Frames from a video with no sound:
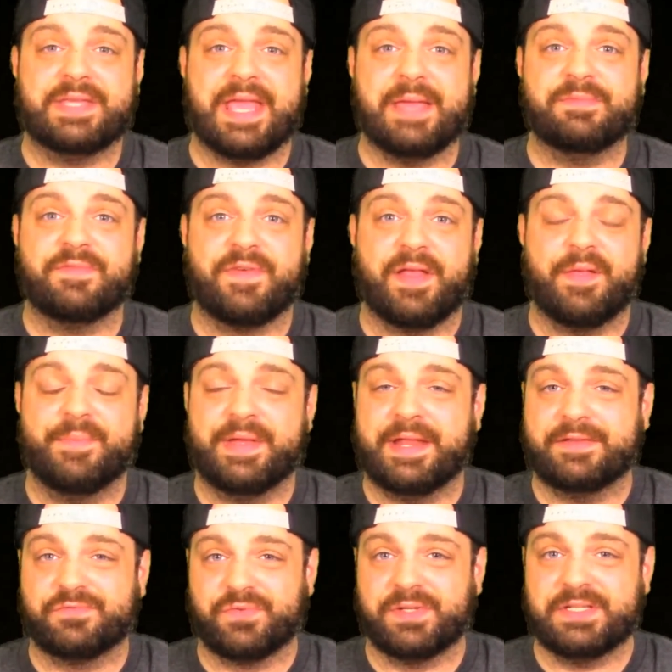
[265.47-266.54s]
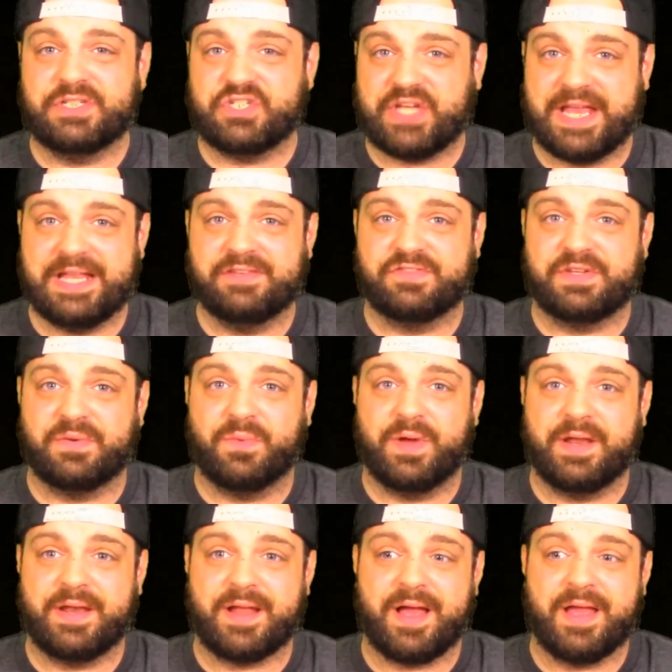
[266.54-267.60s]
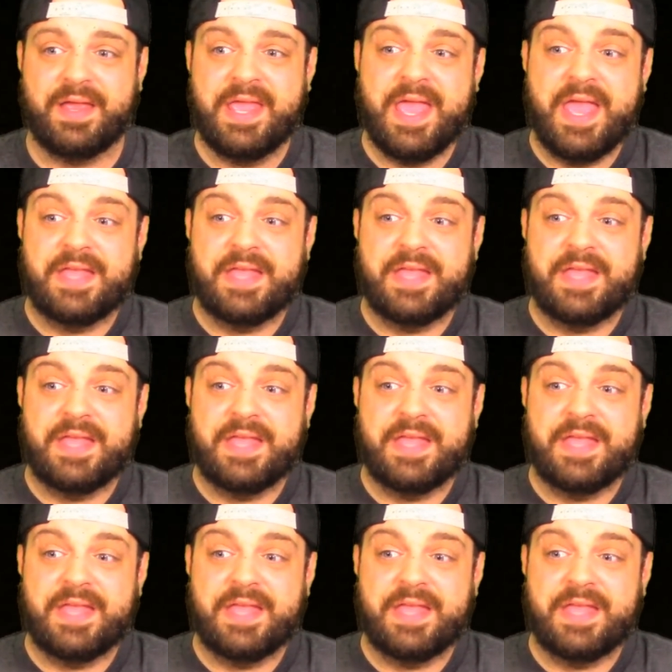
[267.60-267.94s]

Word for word: game development has really changed and whatnot.